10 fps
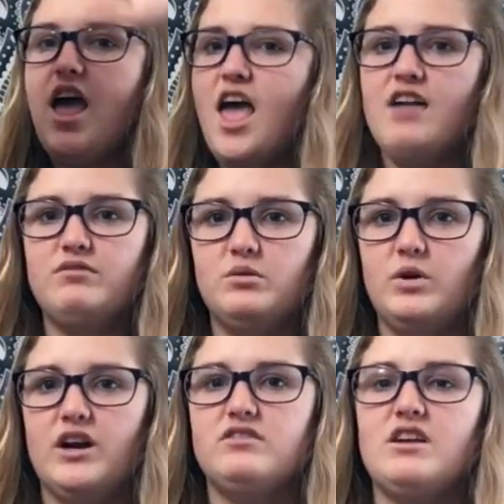
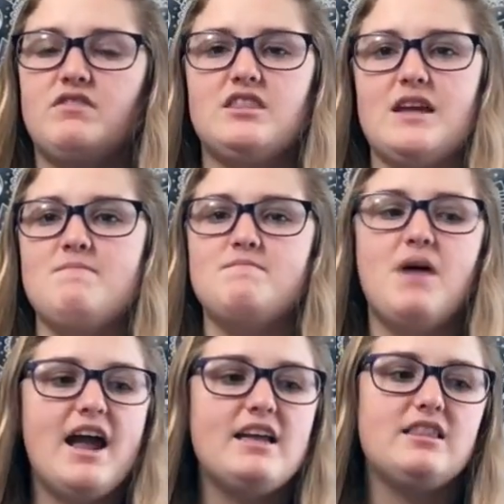everywhere, stuff that they
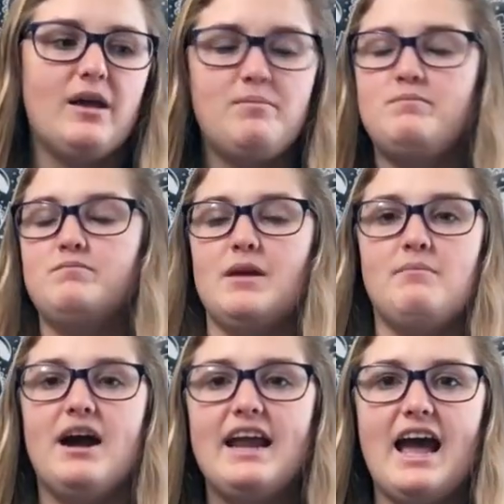might
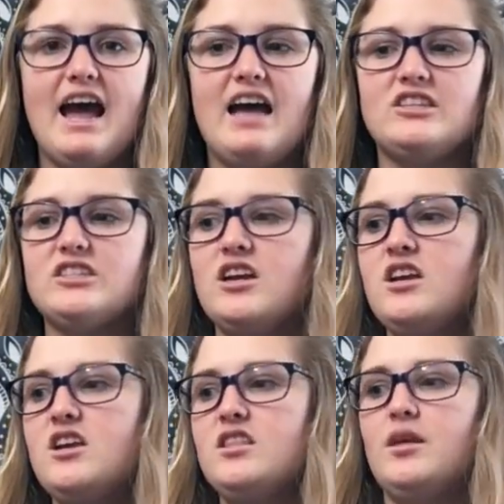ask,
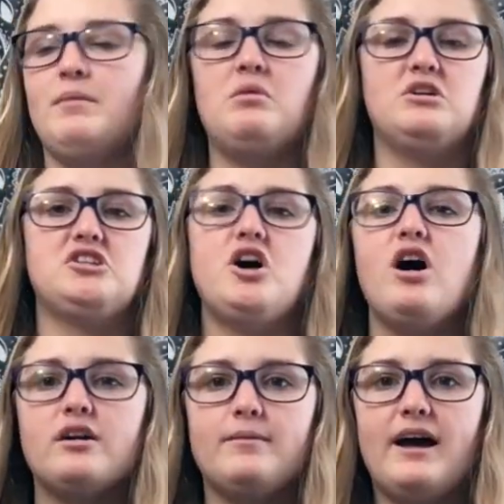they might want to
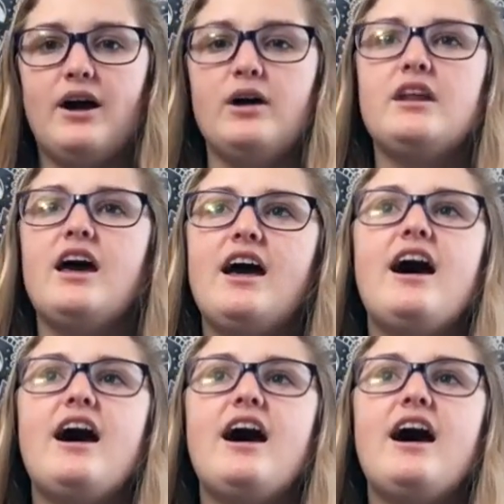talk about.